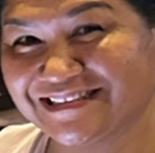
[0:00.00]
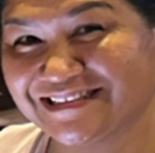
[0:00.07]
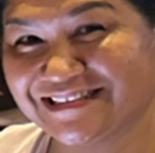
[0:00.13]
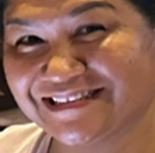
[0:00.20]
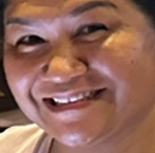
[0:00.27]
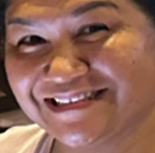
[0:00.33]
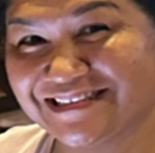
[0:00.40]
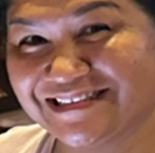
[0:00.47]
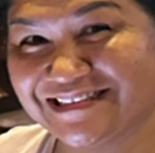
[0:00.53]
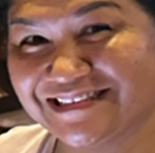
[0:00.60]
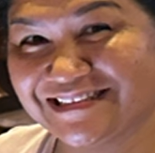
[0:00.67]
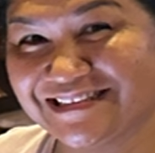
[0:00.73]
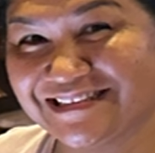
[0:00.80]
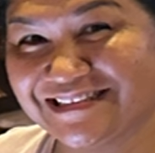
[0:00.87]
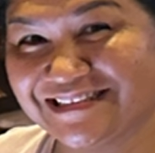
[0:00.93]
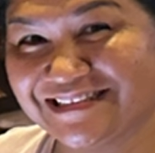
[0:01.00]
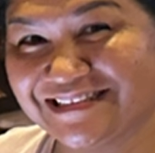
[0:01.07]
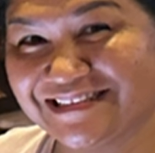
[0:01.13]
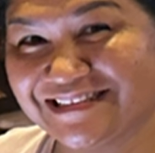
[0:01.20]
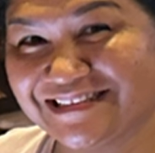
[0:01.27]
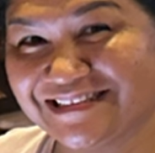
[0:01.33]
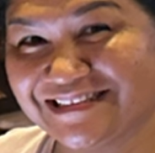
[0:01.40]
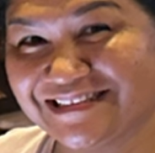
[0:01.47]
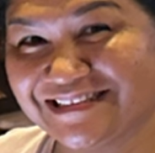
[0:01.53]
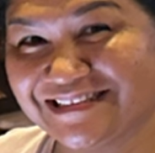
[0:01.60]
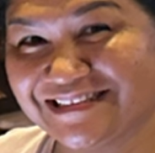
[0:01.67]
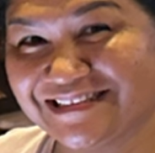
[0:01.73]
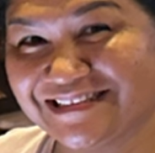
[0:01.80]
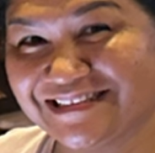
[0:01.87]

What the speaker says: Nothing is said.